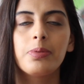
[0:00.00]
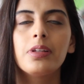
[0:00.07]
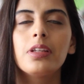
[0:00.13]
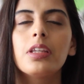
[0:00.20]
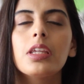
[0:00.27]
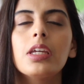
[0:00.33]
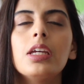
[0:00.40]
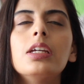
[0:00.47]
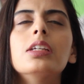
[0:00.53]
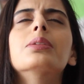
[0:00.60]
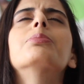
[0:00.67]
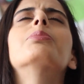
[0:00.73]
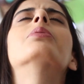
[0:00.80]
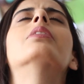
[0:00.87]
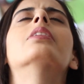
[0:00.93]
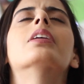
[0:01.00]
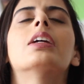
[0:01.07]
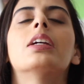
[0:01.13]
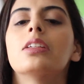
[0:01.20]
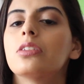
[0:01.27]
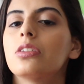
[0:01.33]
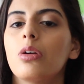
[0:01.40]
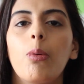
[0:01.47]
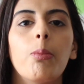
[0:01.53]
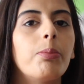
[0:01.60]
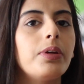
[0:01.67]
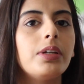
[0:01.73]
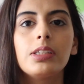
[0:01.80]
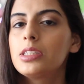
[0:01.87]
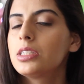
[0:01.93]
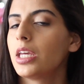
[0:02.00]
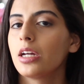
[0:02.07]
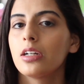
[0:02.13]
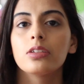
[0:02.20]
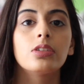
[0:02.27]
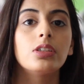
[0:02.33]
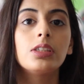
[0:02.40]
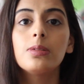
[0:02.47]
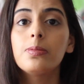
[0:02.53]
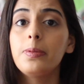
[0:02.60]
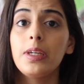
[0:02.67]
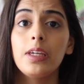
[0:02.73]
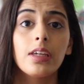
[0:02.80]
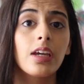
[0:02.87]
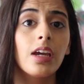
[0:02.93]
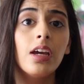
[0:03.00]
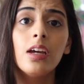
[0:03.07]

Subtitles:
Please, please don't be scared to speak,